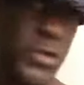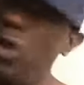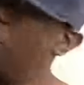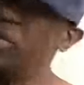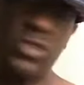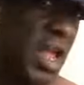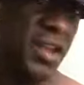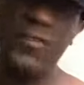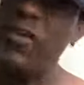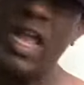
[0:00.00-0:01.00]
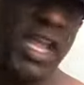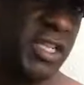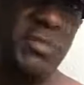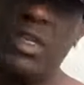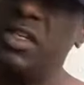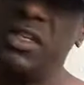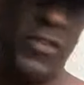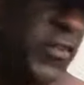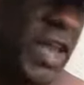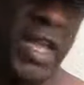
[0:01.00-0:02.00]
Don't be trying to flash me to
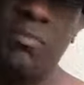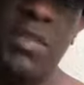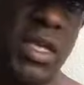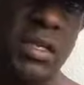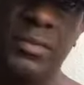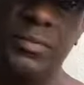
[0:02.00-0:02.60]
deflect me.